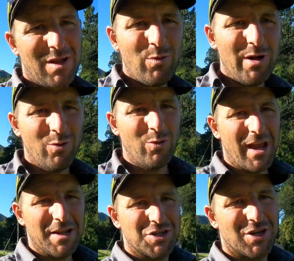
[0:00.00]
We will
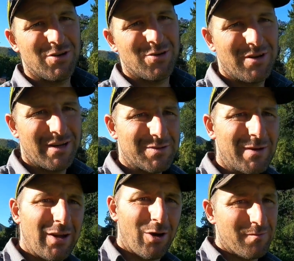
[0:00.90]
catch you next
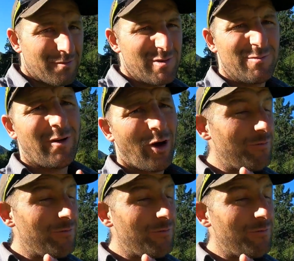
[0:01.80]
week, hopefully